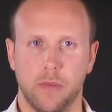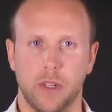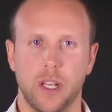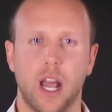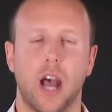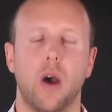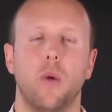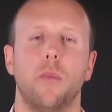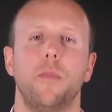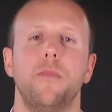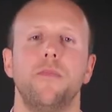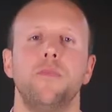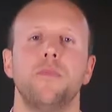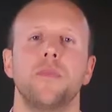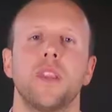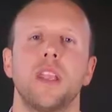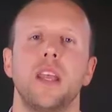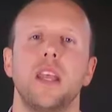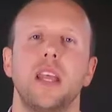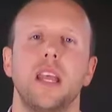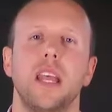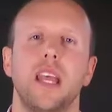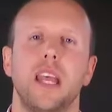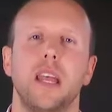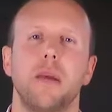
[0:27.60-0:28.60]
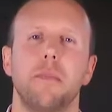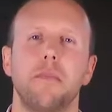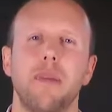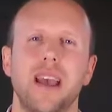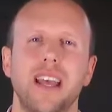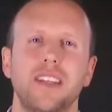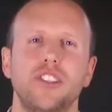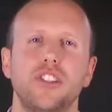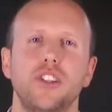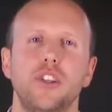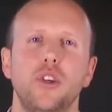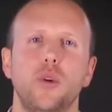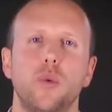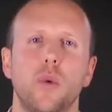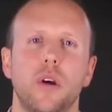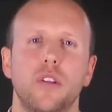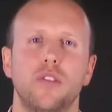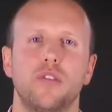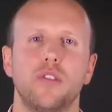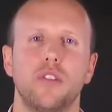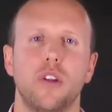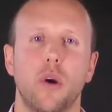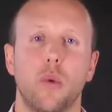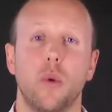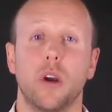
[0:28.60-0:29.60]
Now, imagine you want
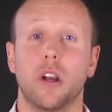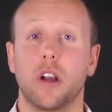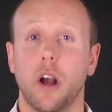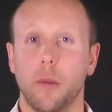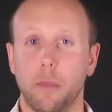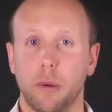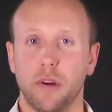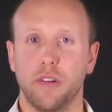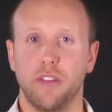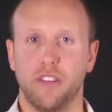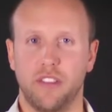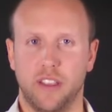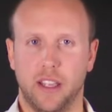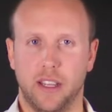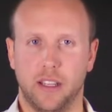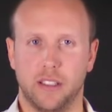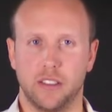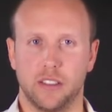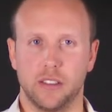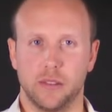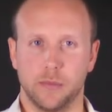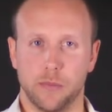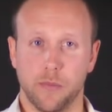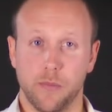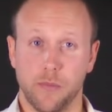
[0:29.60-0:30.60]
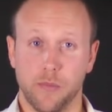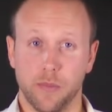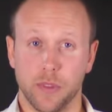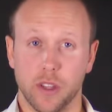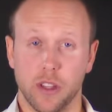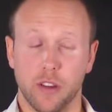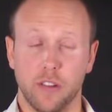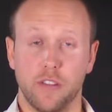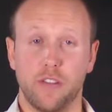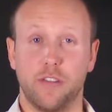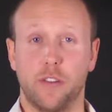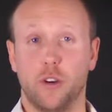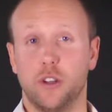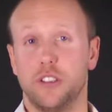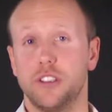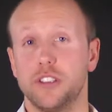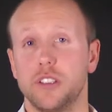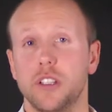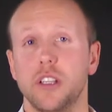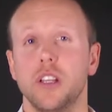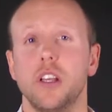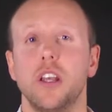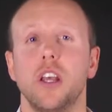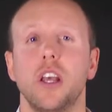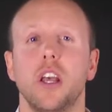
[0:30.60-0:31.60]
to know a couple of things.
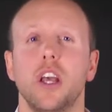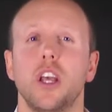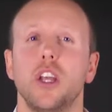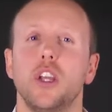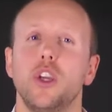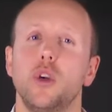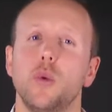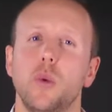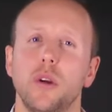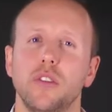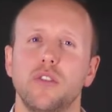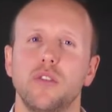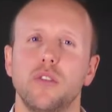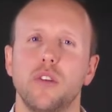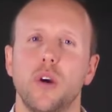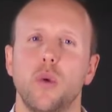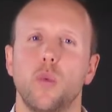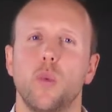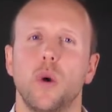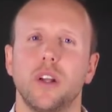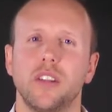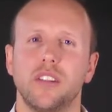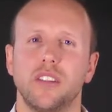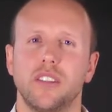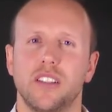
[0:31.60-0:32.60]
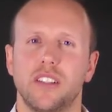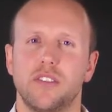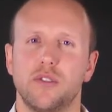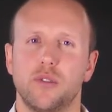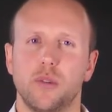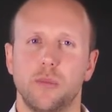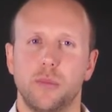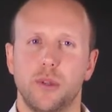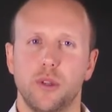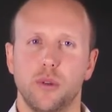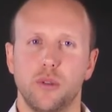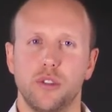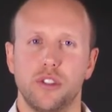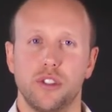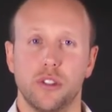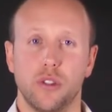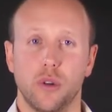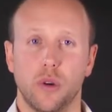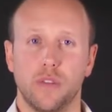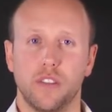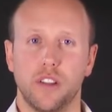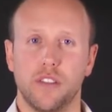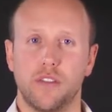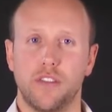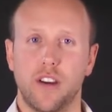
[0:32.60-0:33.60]
First, you want to know what the distribution
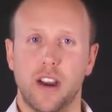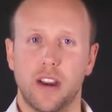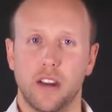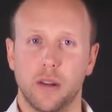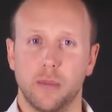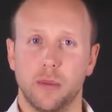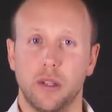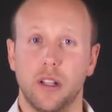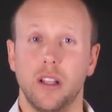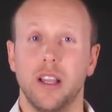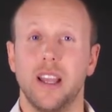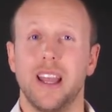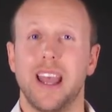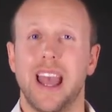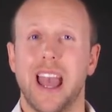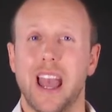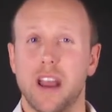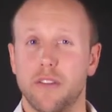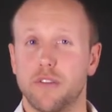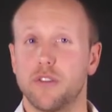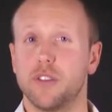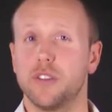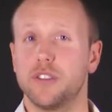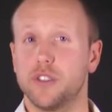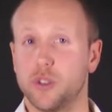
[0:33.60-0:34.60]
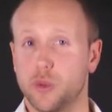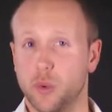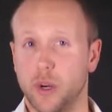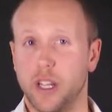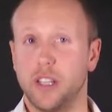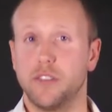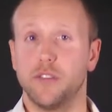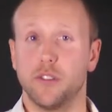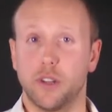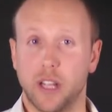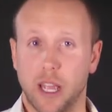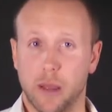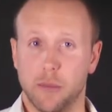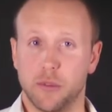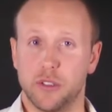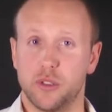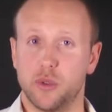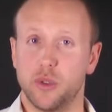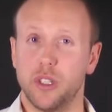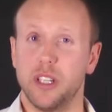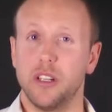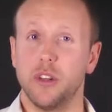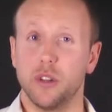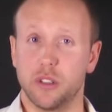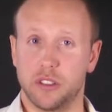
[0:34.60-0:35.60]
of the variable average grade for
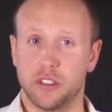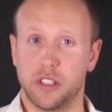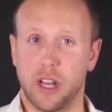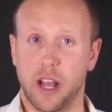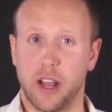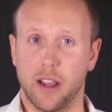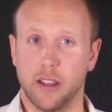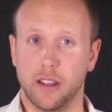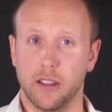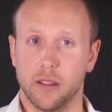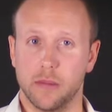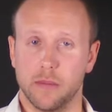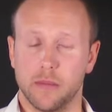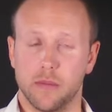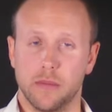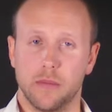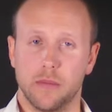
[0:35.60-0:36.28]
chemistry looks like.